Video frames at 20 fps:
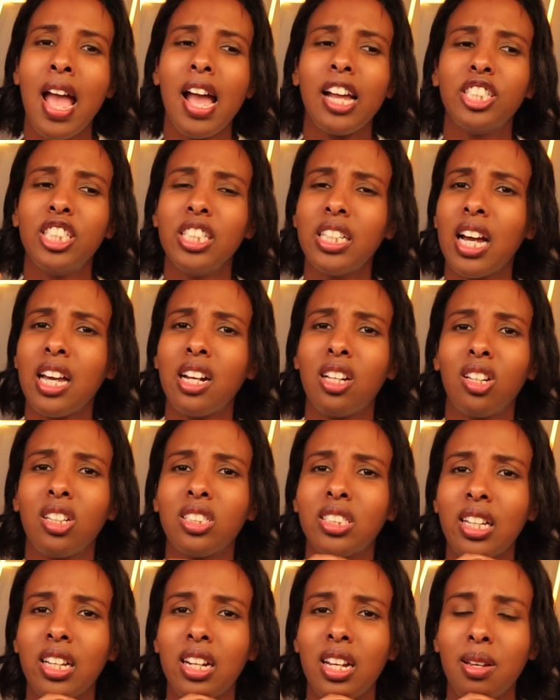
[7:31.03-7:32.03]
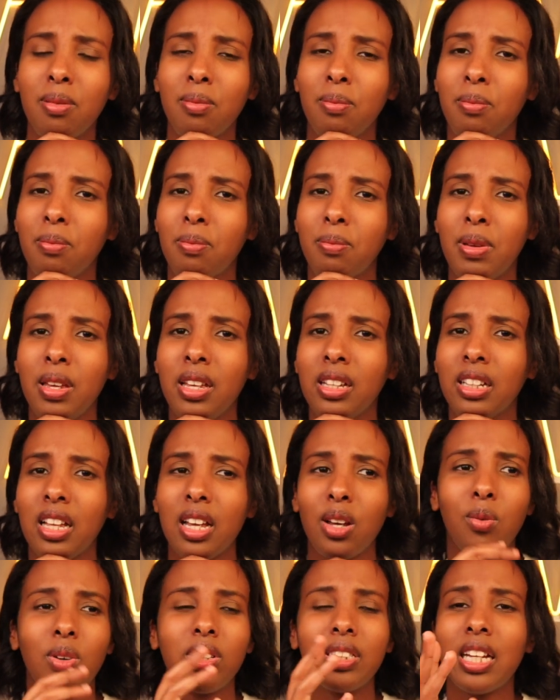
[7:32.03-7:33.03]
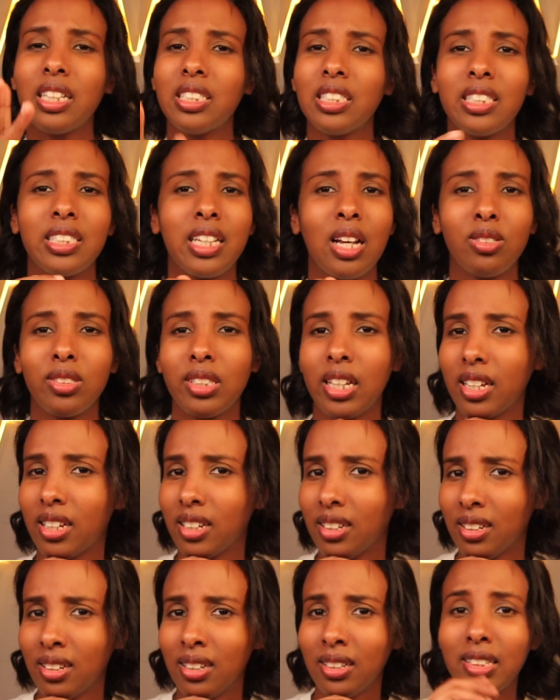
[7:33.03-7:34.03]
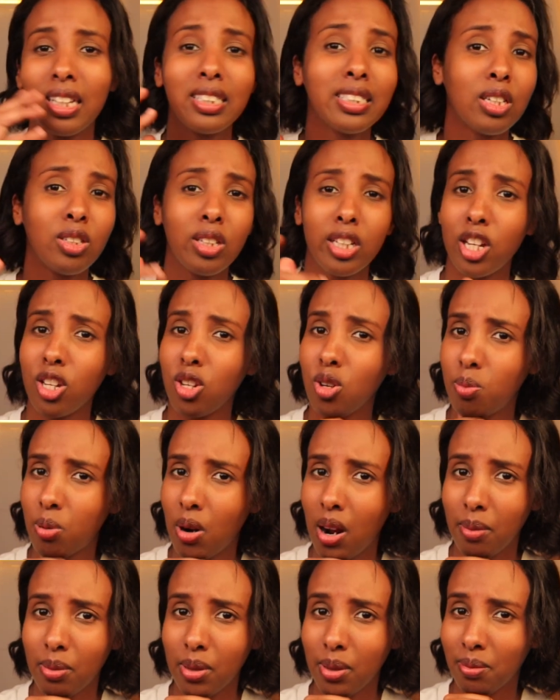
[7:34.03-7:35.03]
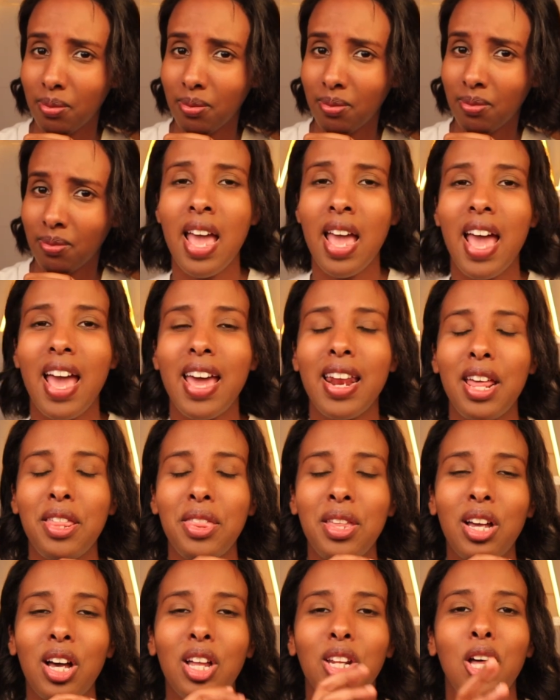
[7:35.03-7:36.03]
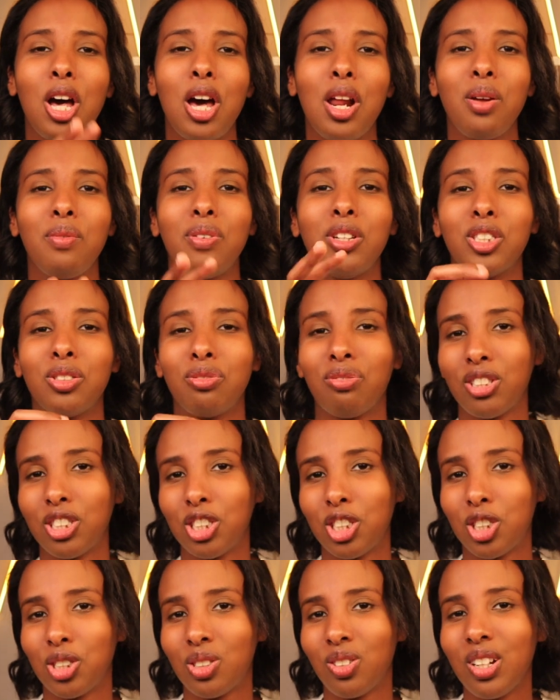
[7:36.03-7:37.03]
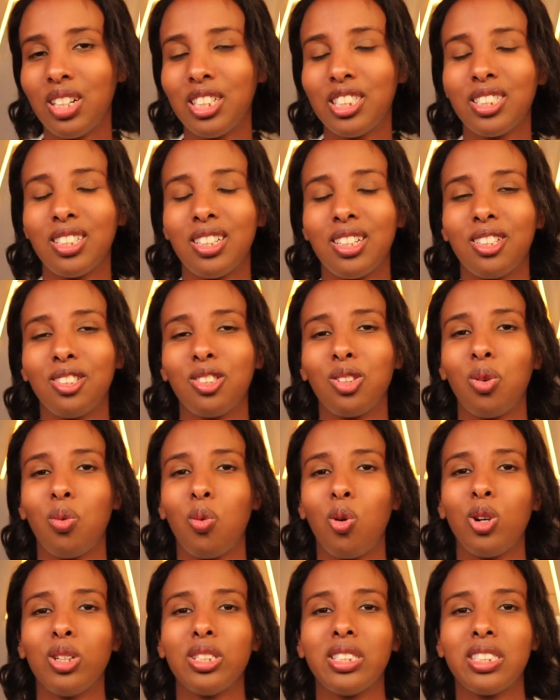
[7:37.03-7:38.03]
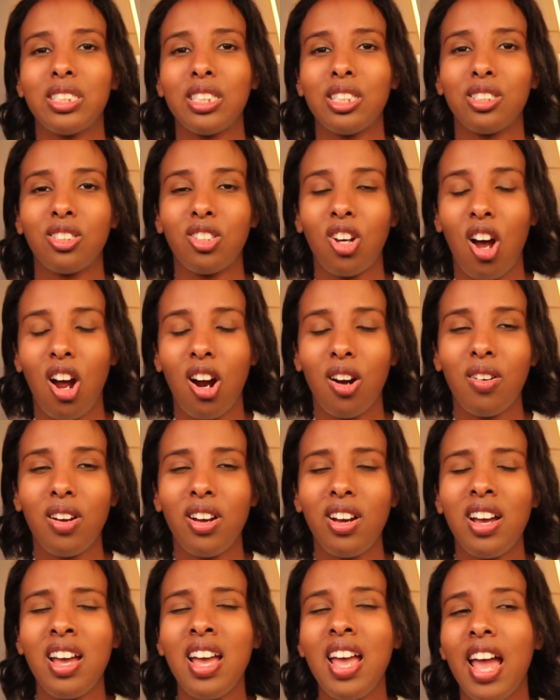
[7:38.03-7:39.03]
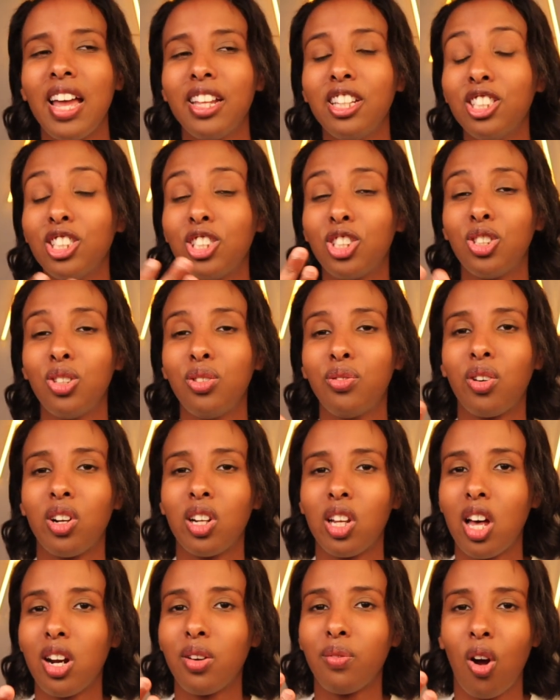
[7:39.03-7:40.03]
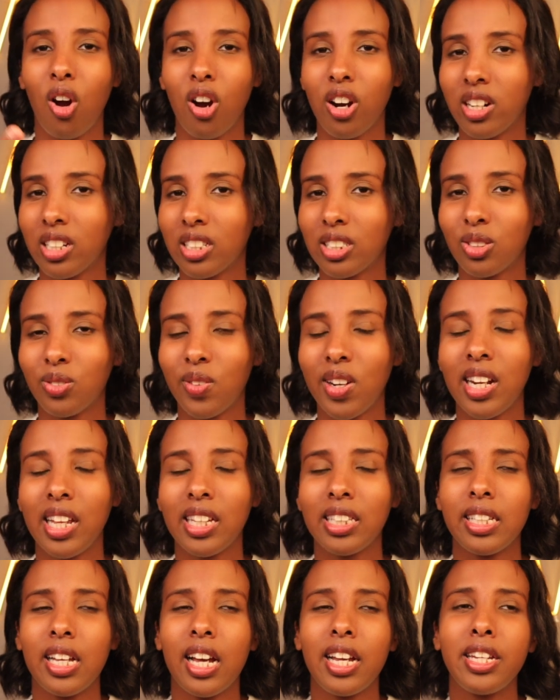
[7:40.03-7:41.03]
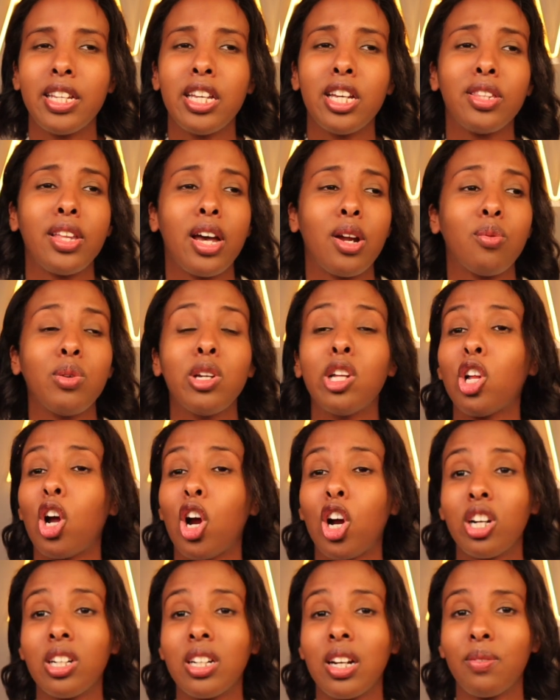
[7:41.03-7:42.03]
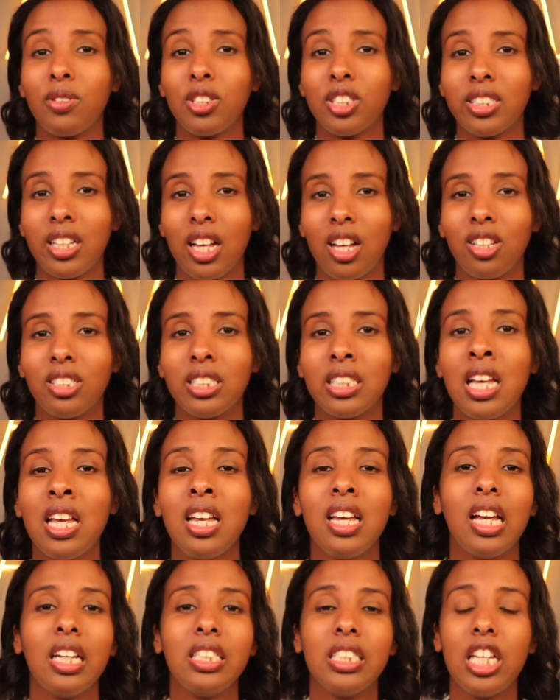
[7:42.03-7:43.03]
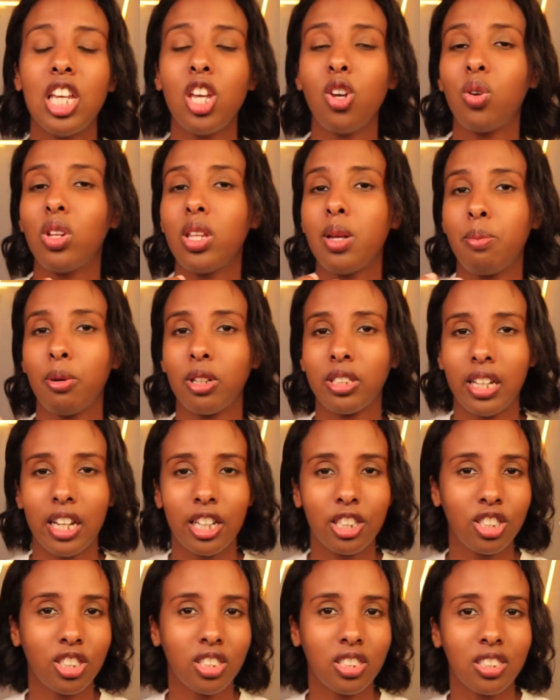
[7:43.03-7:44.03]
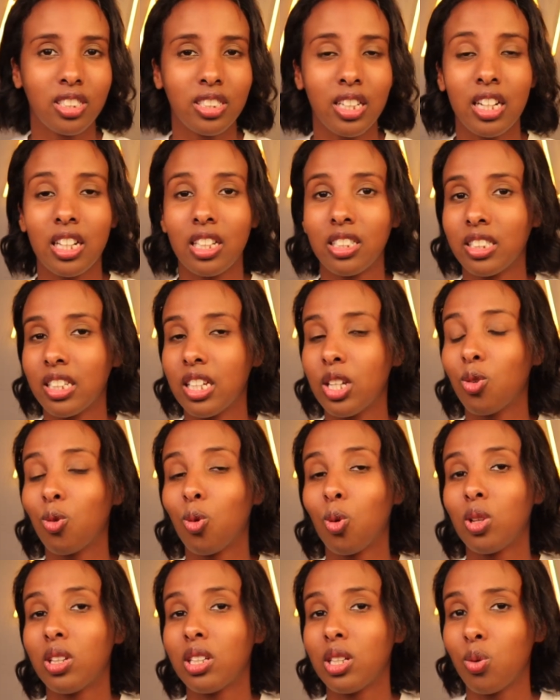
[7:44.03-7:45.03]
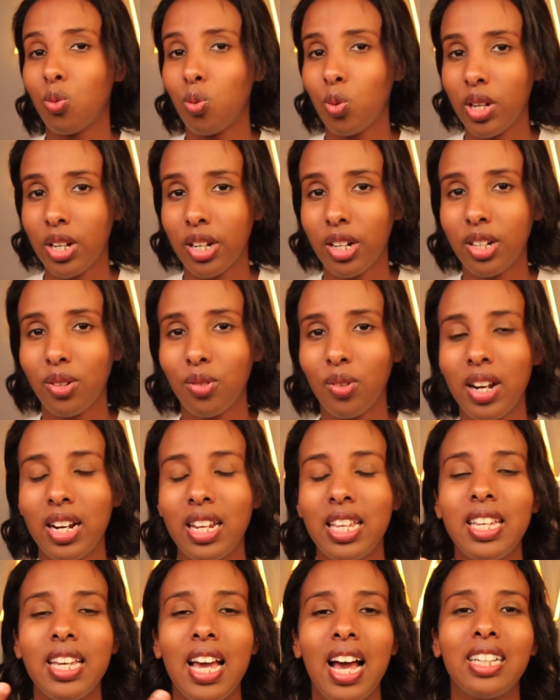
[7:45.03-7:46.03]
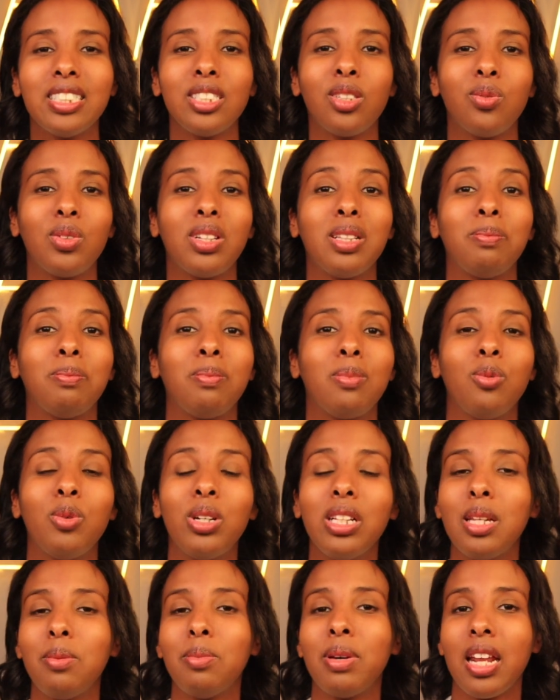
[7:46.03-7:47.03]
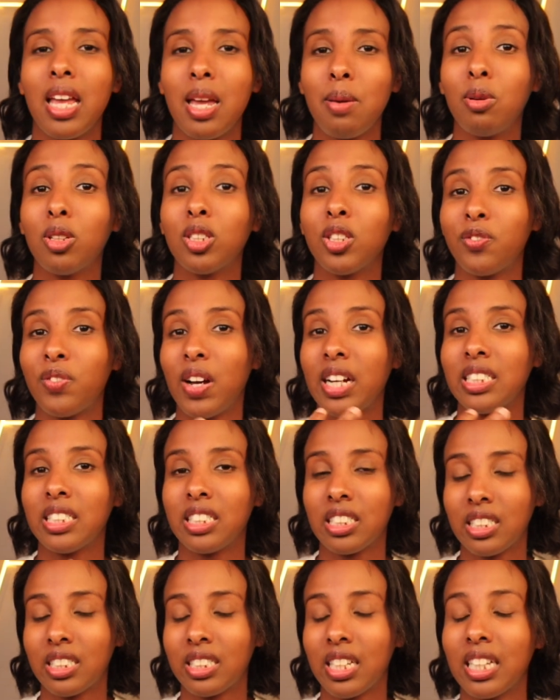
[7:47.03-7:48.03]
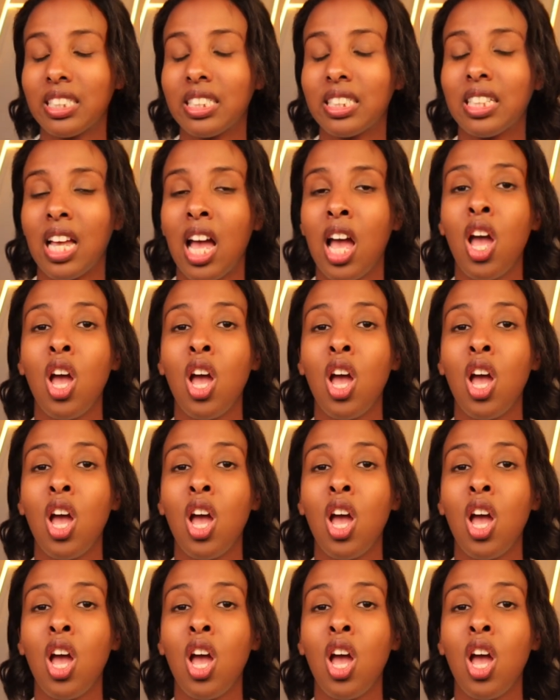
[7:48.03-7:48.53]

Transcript: And she kind of looks at him being like, well, that sounds like a you problem. And I think a lot of his frustration towards Sintara, and this is true for a lot of artists, right? Like the idea that real art never sells is equally pretentious and it's equally weird, right? He hasn't really been able to find success